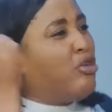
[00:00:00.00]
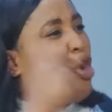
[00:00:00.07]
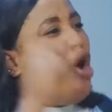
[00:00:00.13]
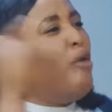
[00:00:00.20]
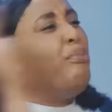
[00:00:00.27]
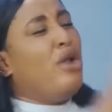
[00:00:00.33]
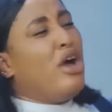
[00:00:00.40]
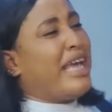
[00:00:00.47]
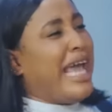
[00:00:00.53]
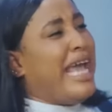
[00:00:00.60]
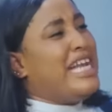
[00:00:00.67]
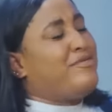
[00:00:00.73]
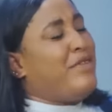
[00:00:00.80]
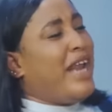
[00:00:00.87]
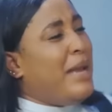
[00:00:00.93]
you go
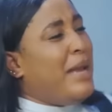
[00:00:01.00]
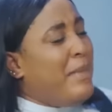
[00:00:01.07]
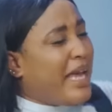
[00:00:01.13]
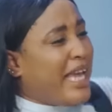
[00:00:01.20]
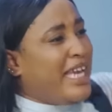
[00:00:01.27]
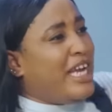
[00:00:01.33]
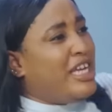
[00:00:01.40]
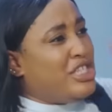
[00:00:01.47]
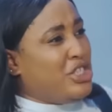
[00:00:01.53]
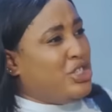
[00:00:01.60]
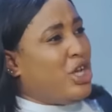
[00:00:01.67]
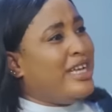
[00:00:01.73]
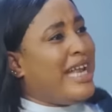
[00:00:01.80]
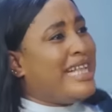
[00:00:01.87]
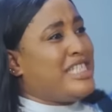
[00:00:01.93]
blockhead, finally making a
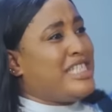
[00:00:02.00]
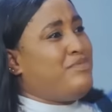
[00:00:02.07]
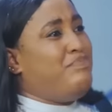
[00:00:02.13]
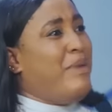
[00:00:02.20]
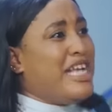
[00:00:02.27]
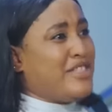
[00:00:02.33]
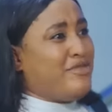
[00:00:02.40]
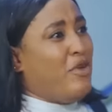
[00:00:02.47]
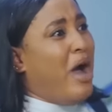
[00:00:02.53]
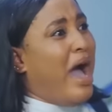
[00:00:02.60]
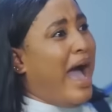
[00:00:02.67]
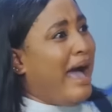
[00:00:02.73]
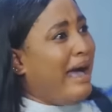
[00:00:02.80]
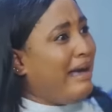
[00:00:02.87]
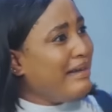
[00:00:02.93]
decision that is best for
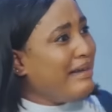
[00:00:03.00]
her.